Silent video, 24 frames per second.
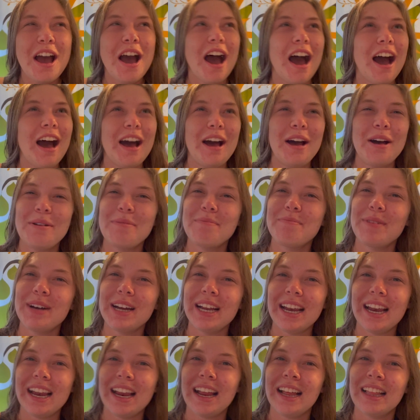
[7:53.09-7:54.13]

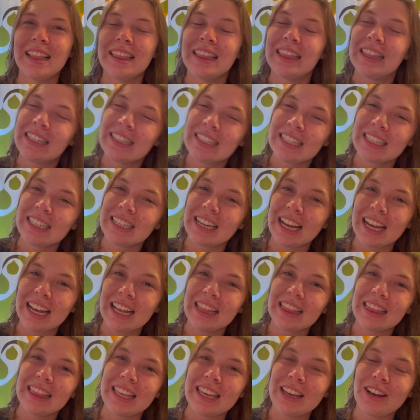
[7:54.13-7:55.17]
But
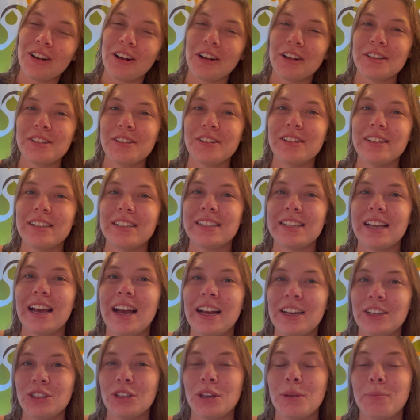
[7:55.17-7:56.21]
tonight, the hostel is
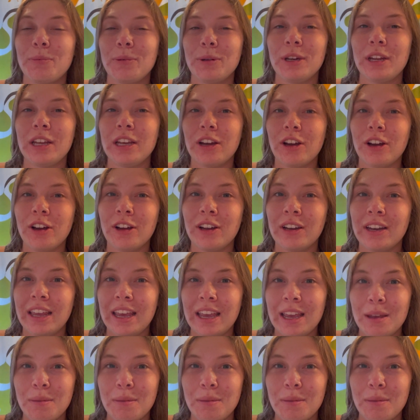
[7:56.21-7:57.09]
actually putting on a